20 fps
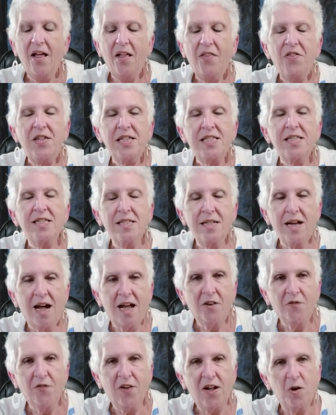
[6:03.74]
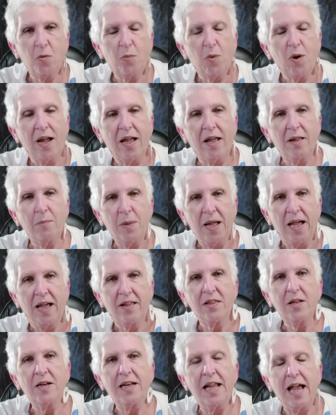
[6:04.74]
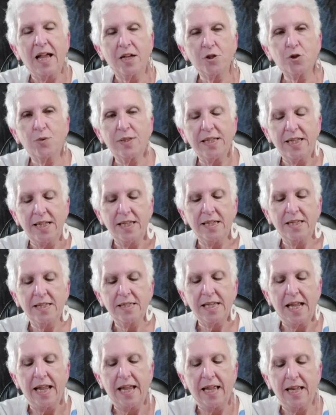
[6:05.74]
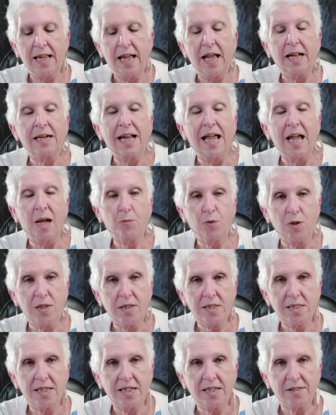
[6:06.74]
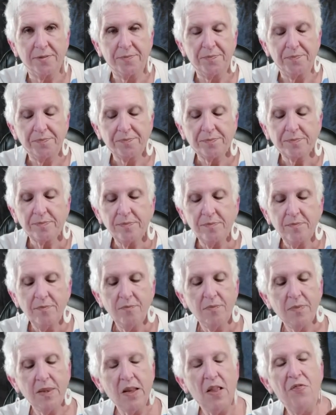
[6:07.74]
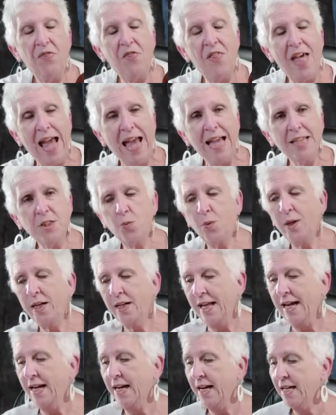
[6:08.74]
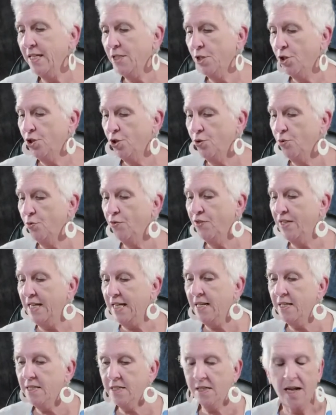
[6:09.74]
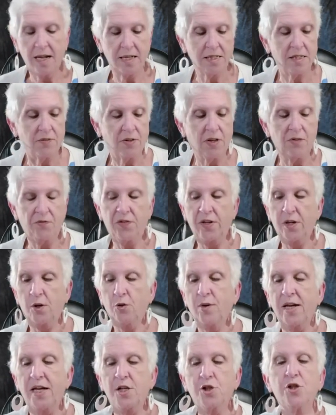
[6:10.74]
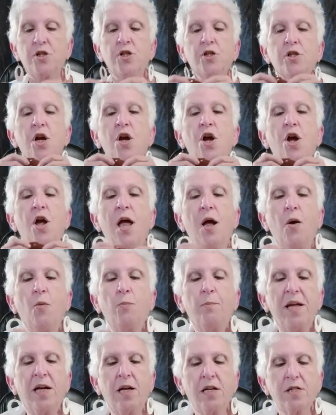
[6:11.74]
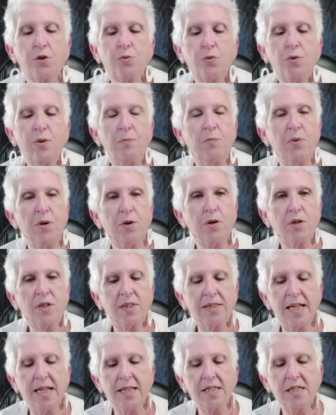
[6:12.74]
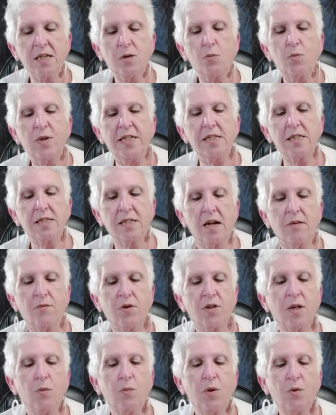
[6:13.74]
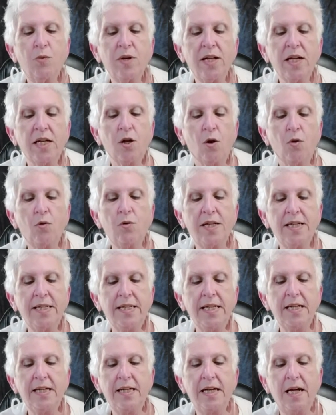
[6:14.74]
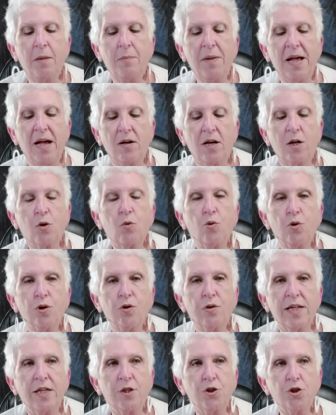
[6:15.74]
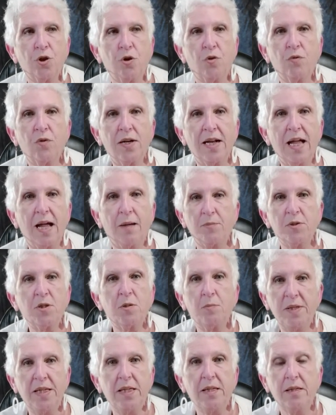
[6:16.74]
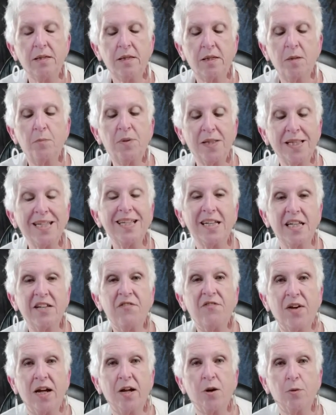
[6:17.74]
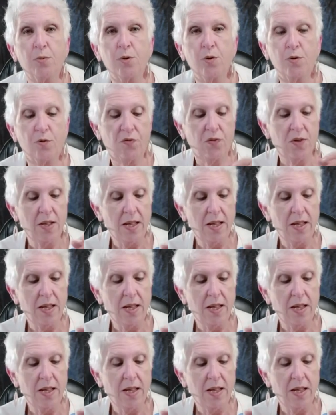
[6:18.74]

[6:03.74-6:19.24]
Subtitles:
This is not a fire path. It actually is a labyrinth seal. That's what led us to these kinds of configurations, because through empirical testing, we discovered that we really only need about a 1/4 inch overlap to be completely fireproof.